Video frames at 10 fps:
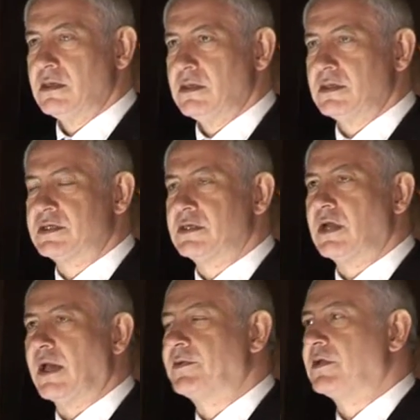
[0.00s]
who stood
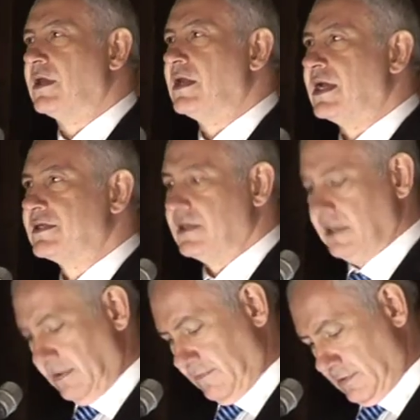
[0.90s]
up to the Nazi
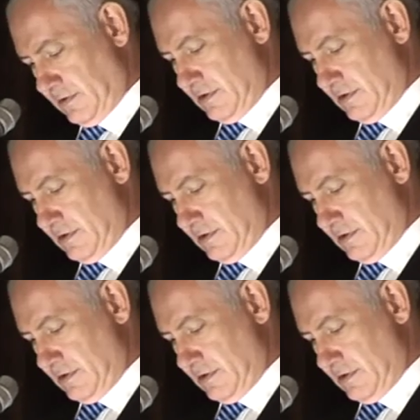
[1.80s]
evil.